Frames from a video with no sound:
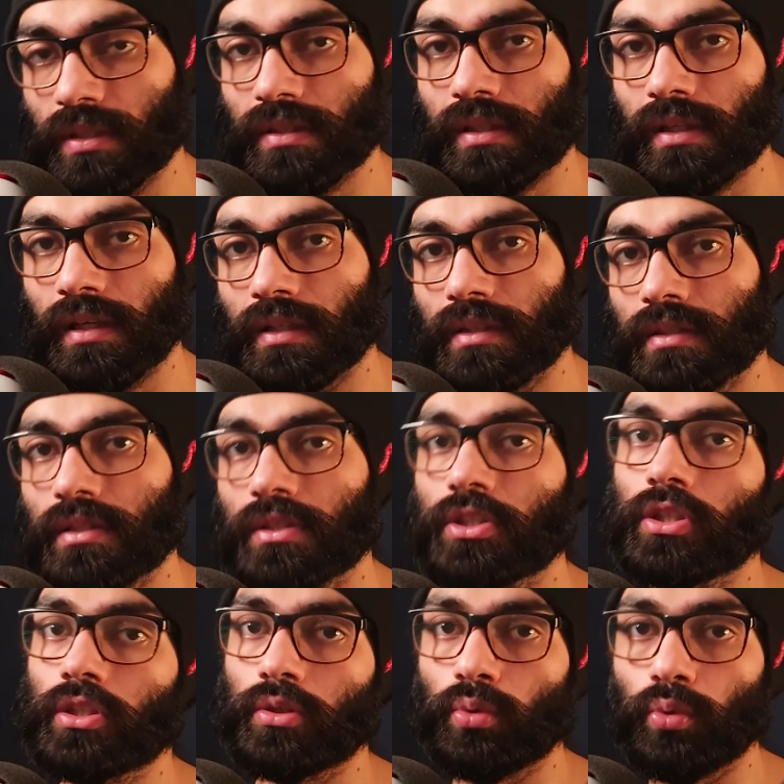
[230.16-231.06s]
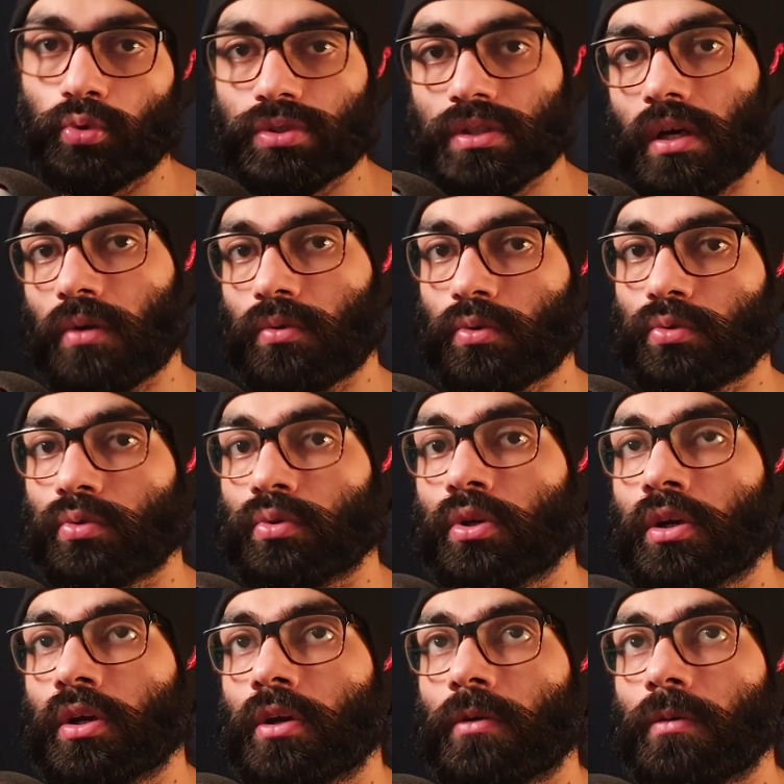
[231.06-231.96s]
slates, and she knows how
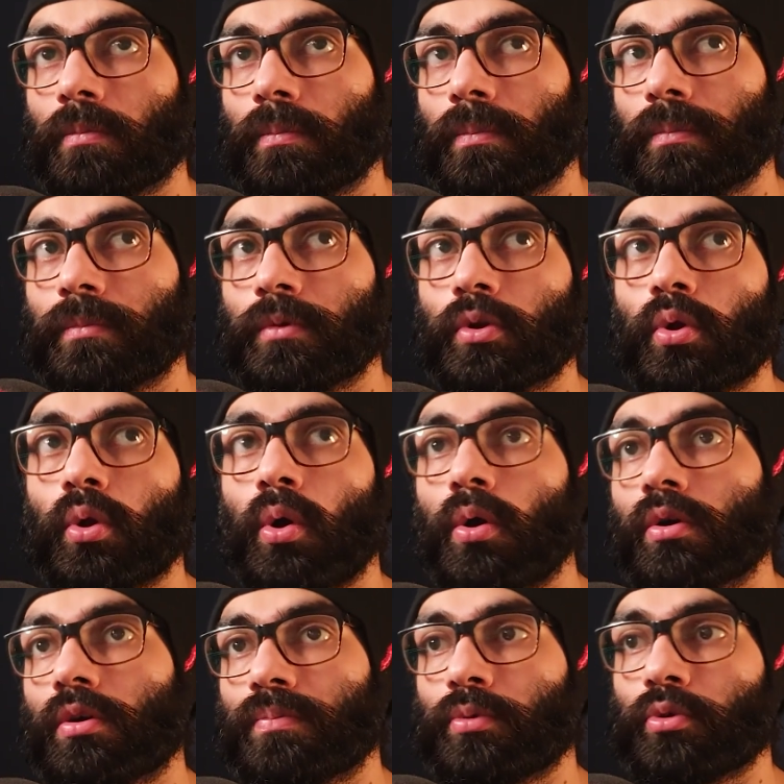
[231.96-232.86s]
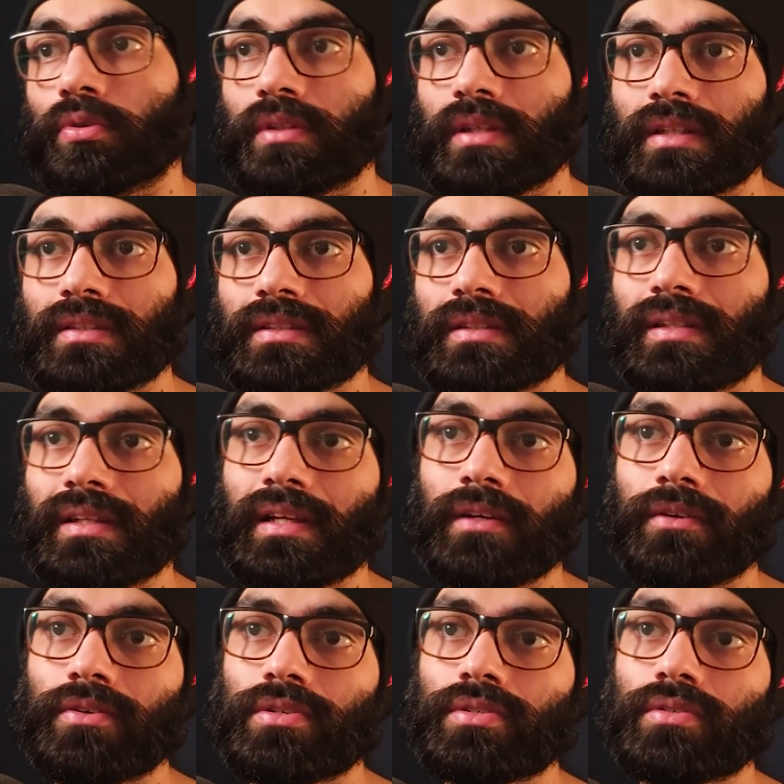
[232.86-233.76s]
to draw or put things in
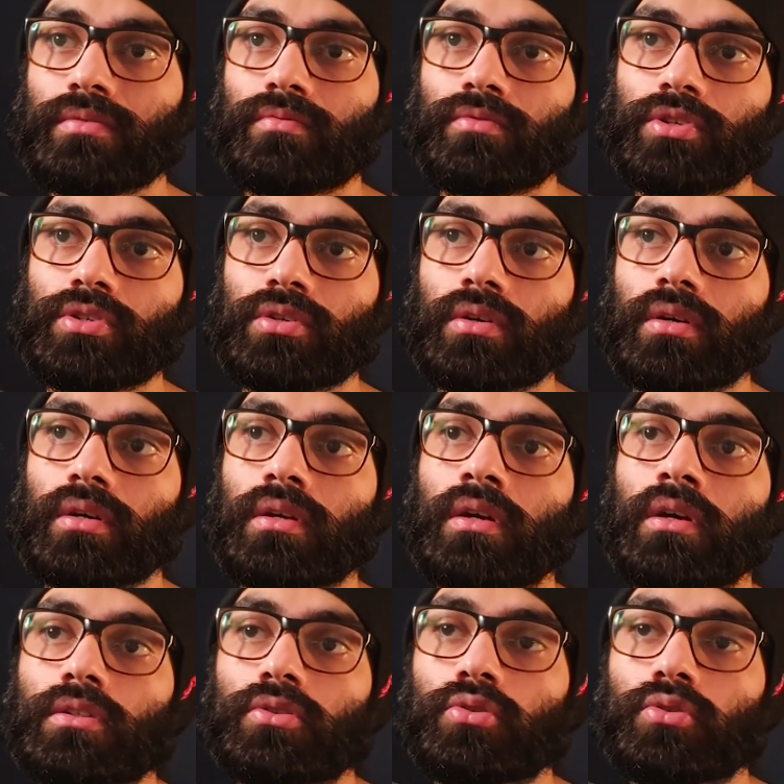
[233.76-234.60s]
layers which are